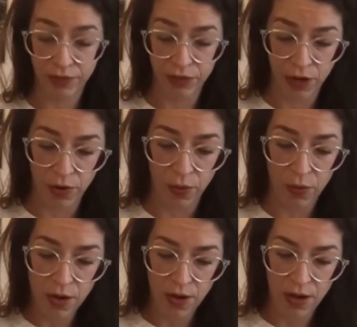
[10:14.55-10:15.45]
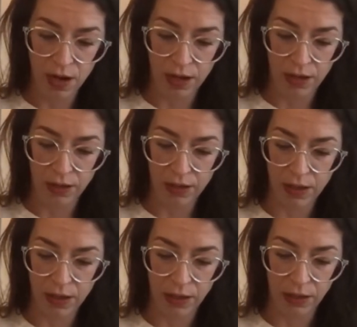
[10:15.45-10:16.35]
So I'll
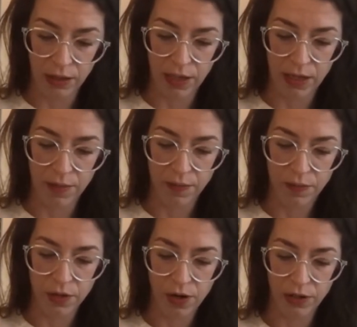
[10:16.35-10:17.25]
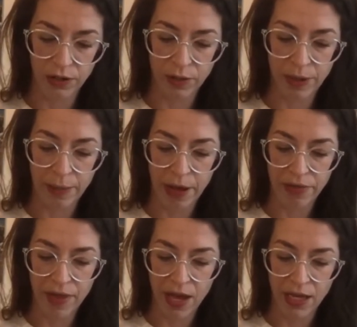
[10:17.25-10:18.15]
talk a little bit about
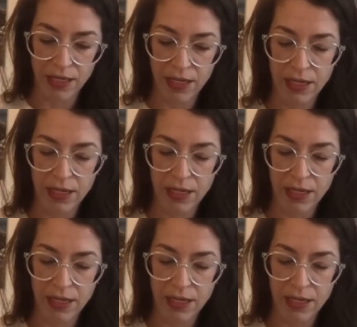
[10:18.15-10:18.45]
that.